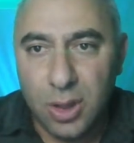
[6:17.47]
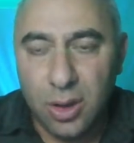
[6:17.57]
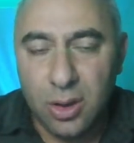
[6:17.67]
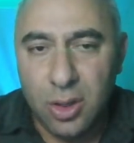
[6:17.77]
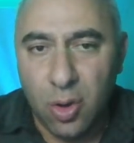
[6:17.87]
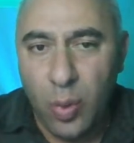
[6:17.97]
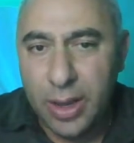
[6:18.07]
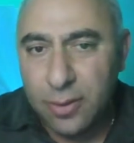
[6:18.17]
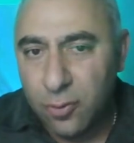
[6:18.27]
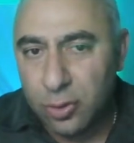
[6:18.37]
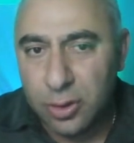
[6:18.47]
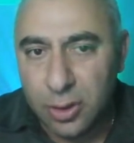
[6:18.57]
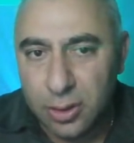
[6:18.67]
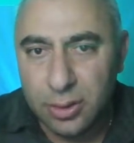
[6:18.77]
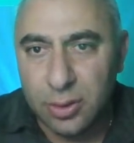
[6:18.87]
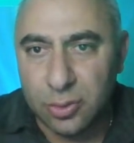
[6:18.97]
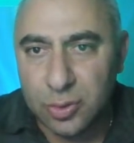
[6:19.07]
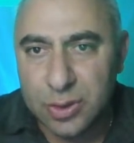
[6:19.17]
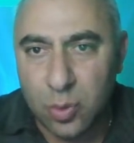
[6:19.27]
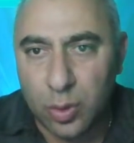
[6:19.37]
wait for the to
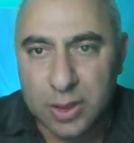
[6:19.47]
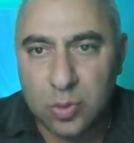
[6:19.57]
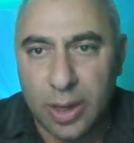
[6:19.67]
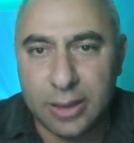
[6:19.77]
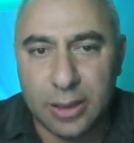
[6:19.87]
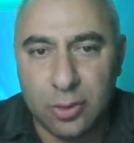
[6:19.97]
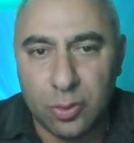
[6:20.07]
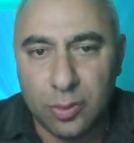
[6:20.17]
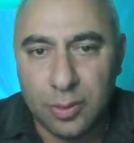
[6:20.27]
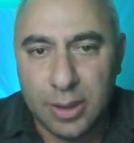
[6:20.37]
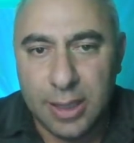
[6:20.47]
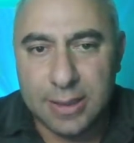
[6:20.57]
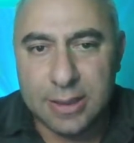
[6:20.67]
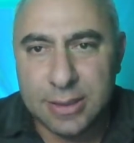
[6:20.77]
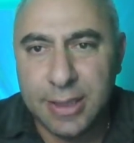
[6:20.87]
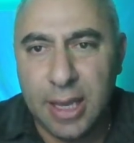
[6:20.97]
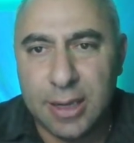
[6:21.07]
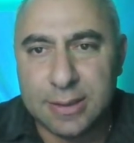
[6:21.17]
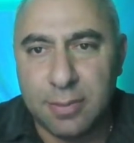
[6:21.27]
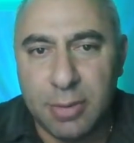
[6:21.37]
see what is white gonna do. It's again,
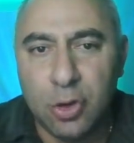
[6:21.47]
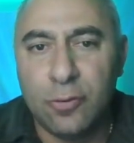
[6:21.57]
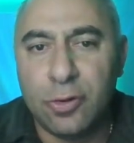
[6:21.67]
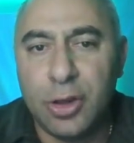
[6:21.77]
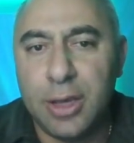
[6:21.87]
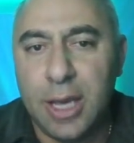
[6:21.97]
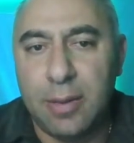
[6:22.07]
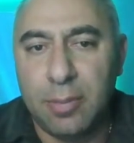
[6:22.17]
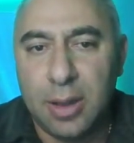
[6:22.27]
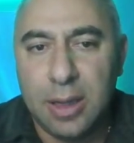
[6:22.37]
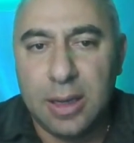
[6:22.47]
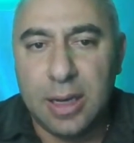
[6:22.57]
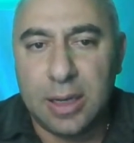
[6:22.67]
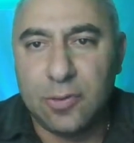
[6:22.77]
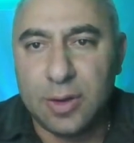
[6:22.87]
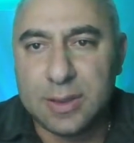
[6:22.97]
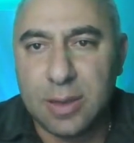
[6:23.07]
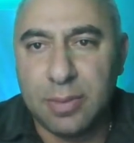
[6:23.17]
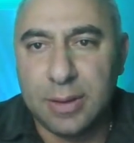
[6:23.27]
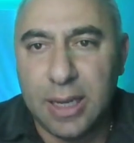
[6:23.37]
it's a maneuvering game. Like for
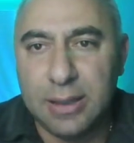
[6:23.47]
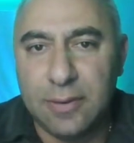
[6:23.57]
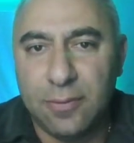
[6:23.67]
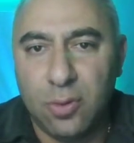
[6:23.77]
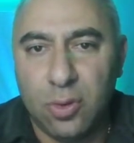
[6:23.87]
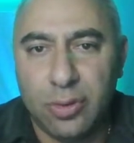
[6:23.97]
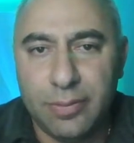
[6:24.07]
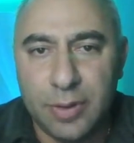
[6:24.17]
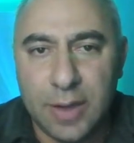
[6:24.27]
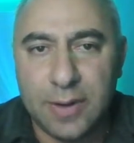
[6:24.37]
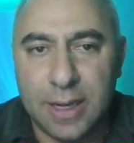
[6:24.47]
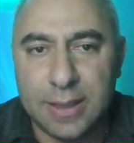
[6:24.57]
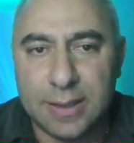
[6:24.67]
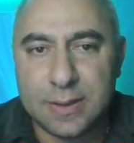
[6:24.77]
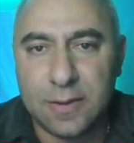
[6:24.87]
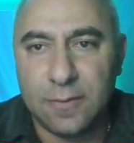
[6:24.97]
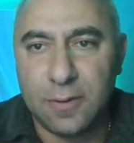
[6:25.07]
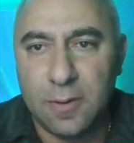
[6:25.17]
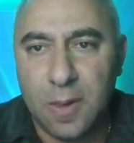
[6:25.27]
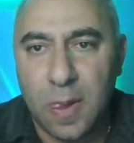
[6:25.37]
example, knight a4, we have knight d7.
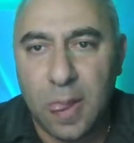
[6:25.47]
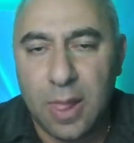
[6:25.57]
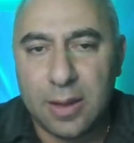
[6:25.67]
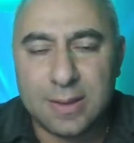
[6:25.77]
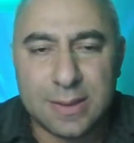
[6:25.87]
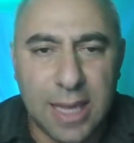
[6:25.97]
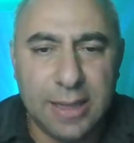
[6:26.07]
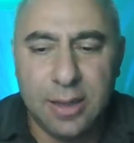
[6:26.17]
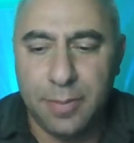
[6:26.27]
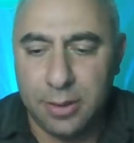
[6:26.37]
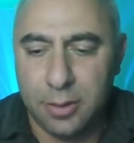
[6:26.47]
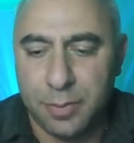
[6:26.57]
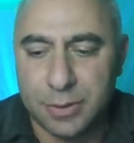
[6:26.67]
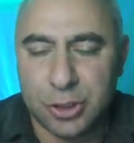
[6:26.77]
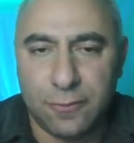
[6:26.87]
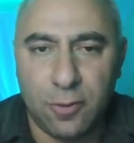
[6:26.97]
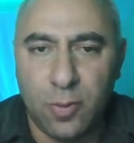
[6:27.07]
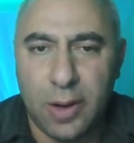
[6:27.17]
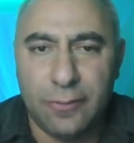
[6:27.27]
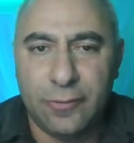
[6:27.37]
Slightly better position for
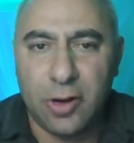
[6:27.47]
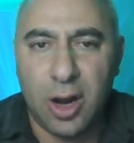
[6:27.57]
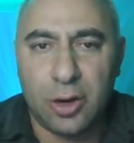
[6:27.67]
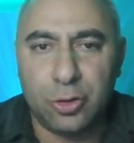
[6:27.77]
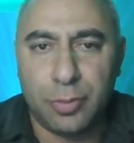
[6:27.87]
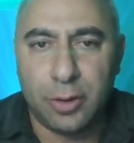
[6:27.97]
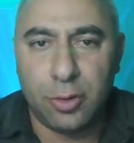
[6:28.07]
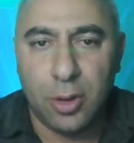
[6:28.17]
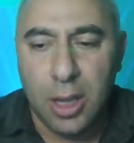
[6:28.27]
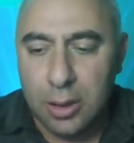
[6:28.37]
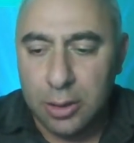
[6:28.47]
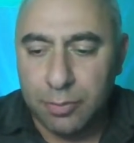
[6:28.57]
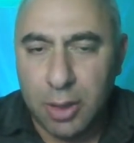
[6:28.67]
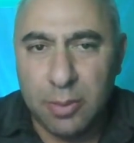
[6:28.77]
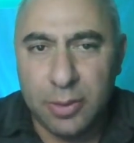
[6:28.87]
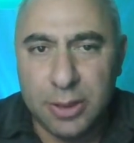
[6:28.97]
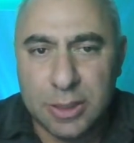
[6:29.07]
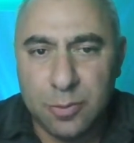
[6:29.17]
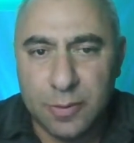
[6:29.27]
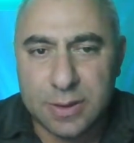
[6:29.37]
white, but very hard to break through. The problem with
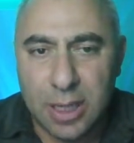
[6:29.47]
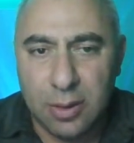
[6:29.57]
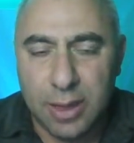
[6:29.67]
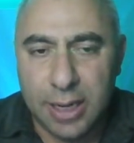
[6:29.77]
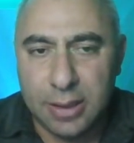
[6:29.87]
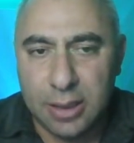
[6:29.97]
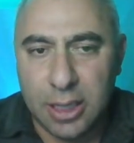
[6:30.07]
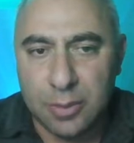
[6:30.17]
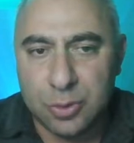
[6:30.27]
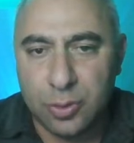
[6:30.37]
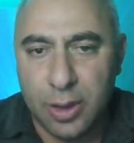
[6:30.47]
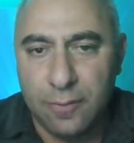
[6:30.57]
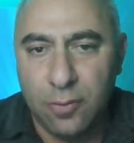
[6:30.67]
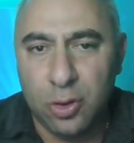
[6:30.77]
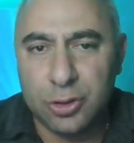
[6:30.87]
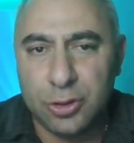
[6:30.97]
this move is now knight comes to a4,